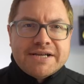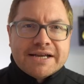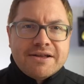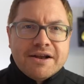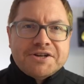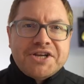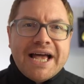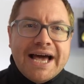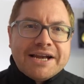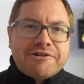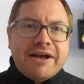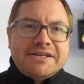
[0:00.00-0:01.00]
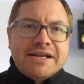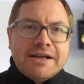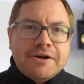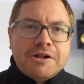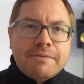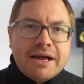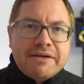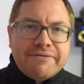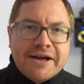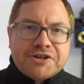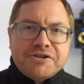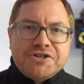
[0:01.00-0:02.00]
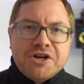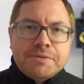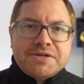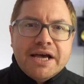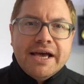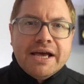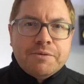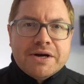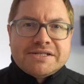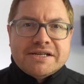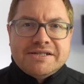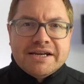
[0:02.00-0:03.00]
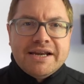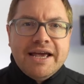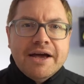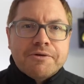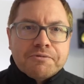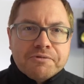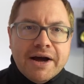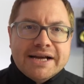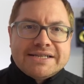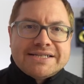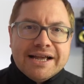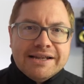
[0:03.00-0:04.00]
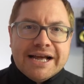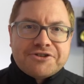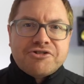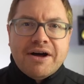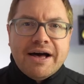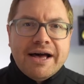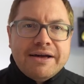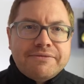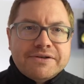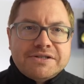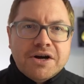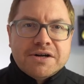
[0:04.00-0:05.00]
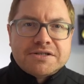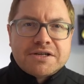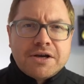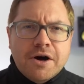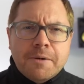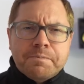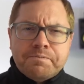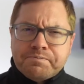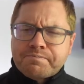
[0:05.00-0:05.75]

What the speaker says: technology and creating local manufacturing jobs in Western Sydney, writes electrive.com.